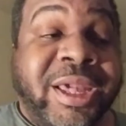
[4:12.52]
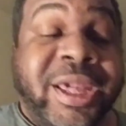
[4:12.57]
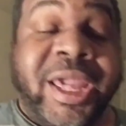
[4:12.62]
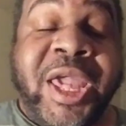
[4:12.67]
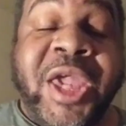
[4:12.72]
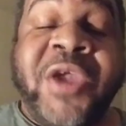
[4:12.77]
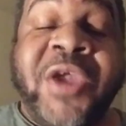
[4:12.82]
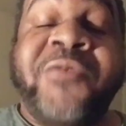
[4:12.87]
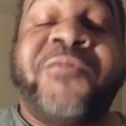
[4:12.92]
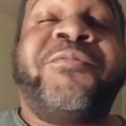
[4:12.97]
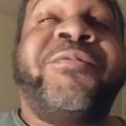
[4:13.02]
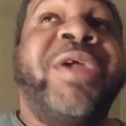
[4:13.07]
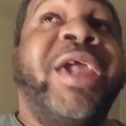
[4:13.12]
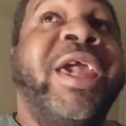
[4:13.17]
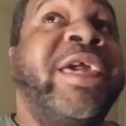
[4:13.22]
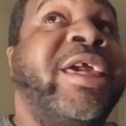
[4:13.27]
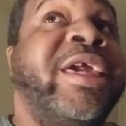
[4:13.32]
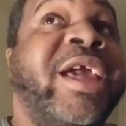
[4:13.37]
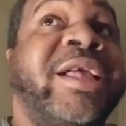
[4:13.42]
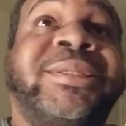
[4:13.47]
If it
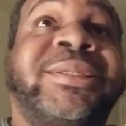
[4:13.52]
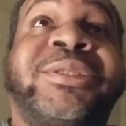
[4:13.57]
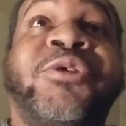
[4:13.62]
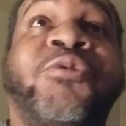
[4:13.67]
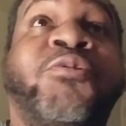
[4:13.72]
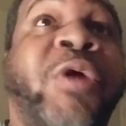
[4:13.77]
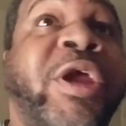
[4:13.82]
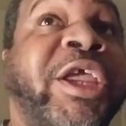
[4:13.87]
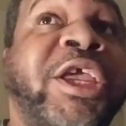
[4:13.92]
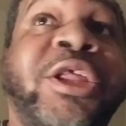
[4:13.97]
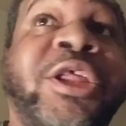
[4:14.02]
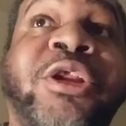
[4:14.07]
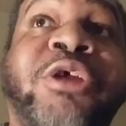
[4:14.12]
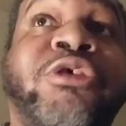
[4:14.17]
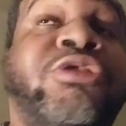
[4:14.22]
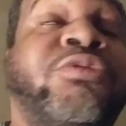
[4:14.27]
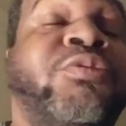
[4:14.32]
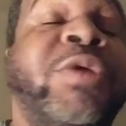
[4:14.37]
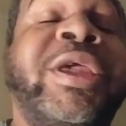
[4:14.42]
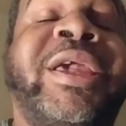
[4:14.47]
gets the regular
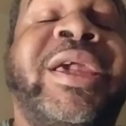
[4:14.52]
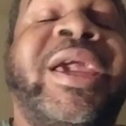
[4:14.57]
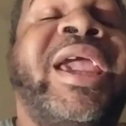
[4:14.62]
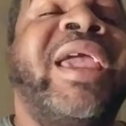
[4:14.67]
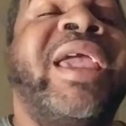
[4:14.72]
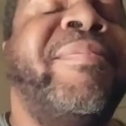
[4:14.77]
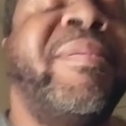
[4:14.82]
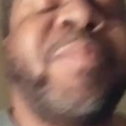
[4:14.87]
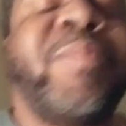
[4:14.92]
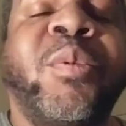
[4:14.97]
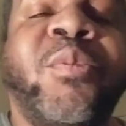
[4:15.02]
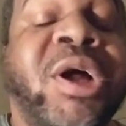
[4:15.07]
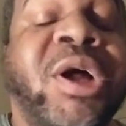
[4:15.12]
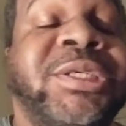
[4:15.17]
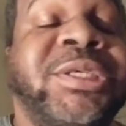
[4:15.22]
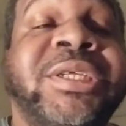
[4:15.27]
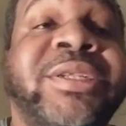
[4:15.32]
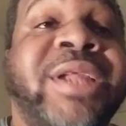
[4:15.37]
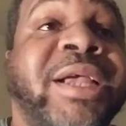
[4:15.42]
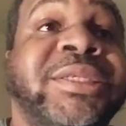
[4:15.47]
3K people
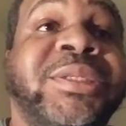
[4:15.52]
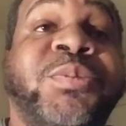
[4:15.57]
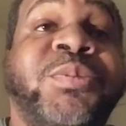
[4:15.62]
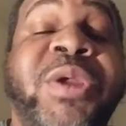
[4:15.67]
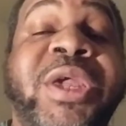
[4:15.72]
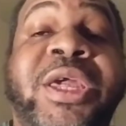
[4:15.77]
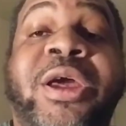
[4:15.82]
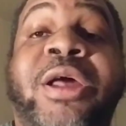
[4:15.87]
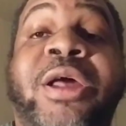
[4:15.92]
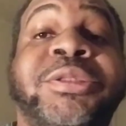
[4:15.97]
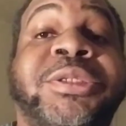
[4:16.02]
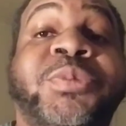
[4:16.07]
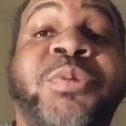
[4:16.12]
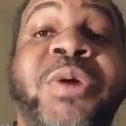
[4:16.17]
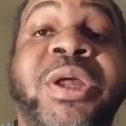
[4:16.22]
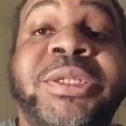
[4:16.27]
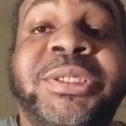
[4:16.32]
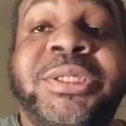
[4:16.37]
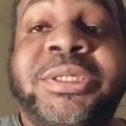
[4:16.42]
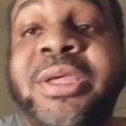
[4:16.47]
watching next week on
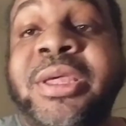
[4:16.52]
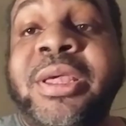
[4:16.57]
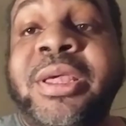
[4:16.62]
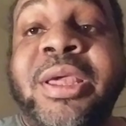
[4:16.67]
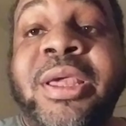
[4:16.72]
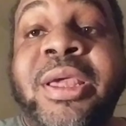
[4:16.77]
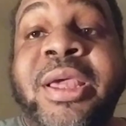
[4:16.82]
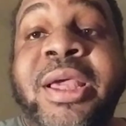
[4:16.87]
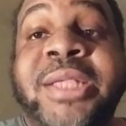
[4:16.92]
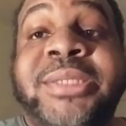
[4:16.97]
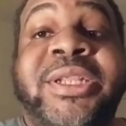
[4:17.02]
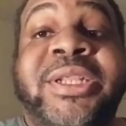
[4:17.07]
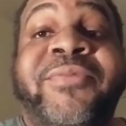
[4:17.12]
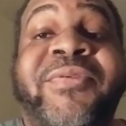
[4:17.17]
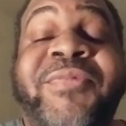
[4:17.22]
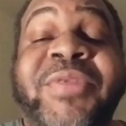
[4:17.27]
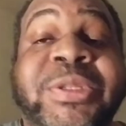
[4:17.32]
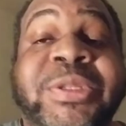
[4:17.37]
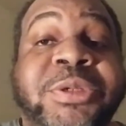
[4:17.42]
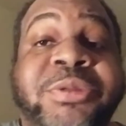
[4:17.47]
Twitch instead of
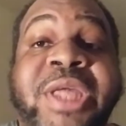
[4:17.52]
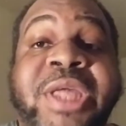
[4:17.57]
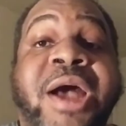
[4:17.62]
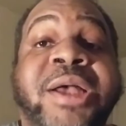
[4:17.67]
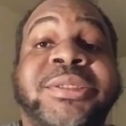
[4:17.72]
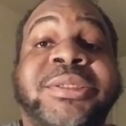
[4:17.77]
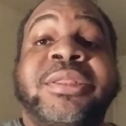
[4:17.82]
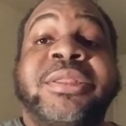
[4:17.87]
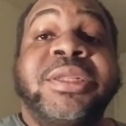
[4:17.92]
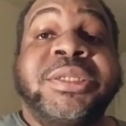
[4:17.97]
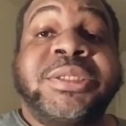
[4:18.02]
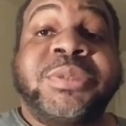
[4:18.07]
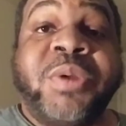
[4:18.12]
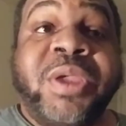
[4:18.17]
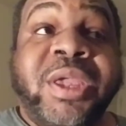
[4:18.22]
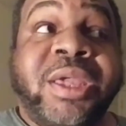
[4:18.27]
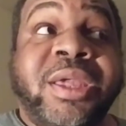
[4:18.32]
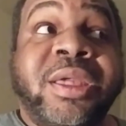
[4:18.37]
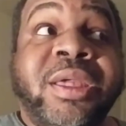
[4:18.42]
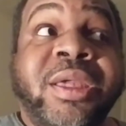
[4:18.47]
52,000 this
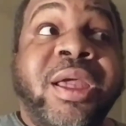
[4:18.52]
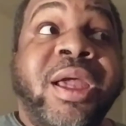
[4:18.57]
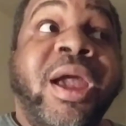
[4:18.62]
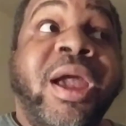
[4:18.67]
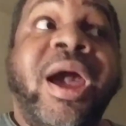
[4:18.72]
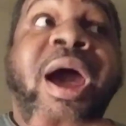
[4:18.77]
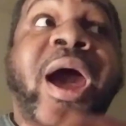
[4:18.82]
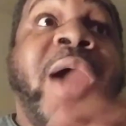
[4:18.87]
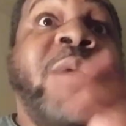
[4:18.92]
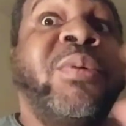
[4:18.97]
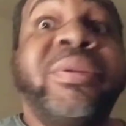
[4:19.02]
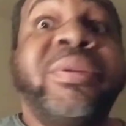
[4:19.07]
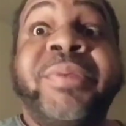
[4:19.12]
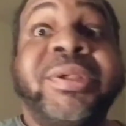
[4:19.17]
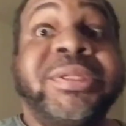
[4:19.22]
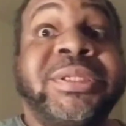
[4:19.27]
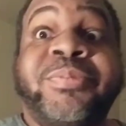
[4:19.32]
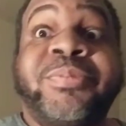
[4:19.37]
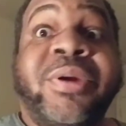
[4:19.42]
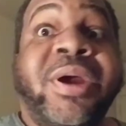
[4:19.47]
week, I wouldn't be
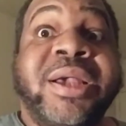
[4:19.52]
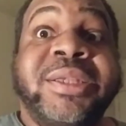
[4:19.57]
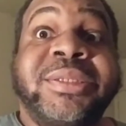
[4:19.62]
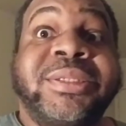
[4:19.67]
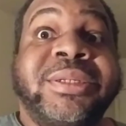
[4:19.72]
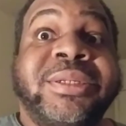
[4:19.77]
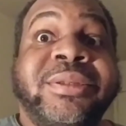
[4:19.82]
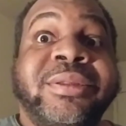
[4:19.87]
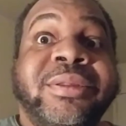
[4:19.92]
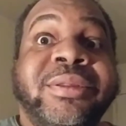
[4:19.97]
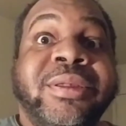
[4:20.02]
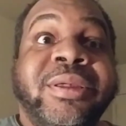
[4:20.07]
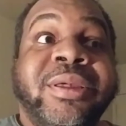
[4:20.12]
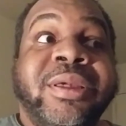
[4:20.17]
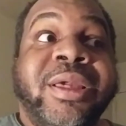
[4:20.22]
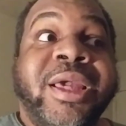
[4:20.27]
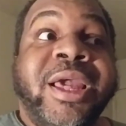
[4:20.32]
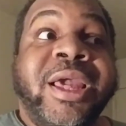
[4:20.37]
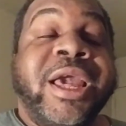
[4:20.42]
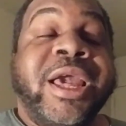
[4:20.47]
surprised.
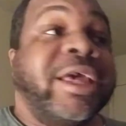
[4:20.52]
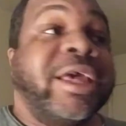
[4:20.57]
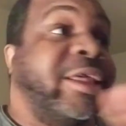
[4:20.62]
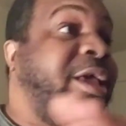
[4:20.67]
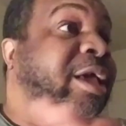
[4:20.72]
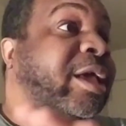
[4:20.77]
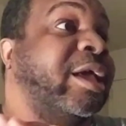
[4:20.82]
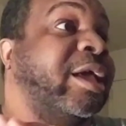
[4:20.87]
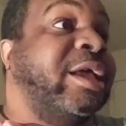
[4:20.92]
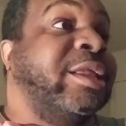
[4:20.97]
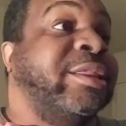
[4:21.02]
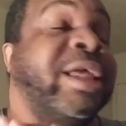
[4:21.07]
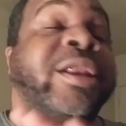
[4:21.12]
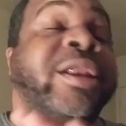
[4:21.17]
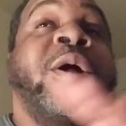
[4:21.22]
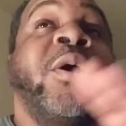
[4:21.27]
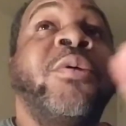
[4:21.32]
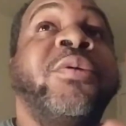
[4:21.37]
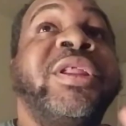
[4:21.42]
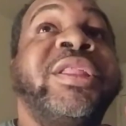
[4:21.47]
Not
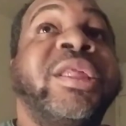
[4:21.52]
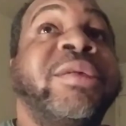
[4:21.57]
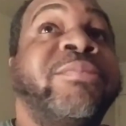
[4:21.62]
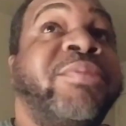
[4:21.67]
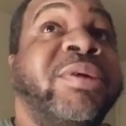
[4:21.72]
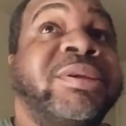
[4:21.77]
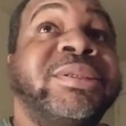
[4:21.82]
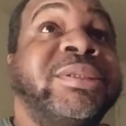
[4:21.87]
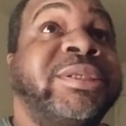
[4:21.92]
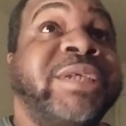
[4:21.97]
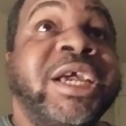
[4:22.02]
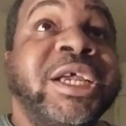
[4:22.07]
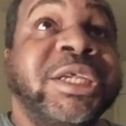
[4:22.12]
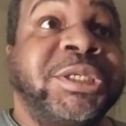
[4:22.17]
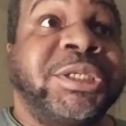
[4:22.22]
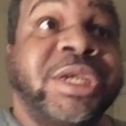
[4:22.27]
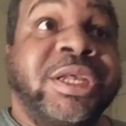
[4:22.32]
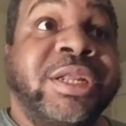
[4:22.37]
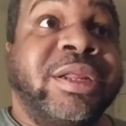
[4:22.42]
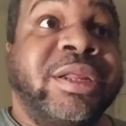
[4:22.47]
only did the
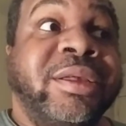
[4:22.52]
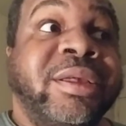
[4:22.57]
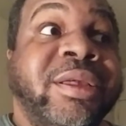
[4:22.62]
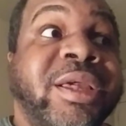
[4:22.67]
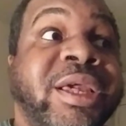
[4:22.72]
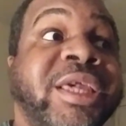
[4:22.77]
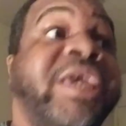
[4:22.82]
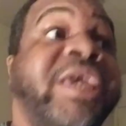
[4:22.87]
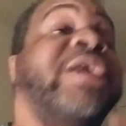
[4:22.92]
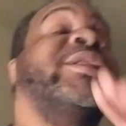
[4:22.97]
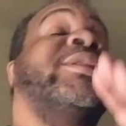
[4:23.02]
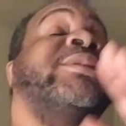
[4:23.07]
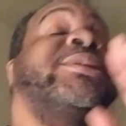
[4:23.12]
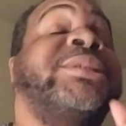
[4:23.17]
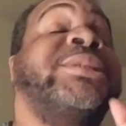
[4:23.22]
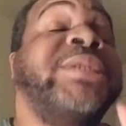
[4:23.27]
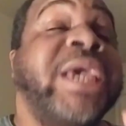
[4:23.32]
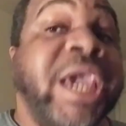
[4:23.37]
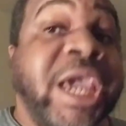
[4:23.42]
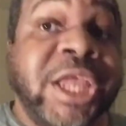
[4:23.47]
presentation
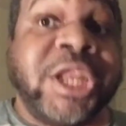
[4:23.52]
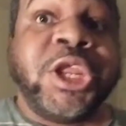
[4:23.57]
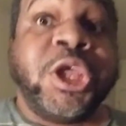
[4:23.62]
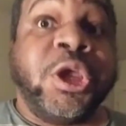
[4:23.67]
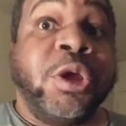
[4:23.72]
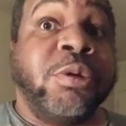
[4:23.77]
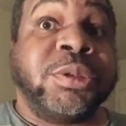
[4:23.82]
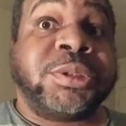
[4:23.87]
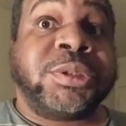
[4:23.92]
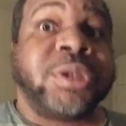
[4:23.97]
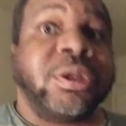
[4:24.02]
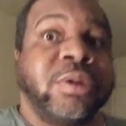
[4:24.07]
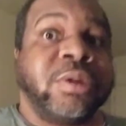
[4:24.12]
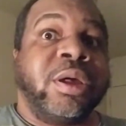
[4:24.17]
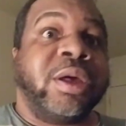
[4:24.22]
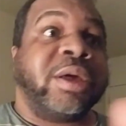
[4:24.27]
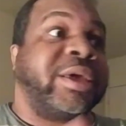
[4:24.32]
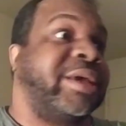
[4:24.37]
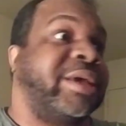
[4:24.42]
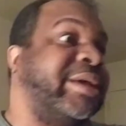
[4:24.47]
continue to
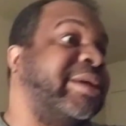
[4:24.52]
look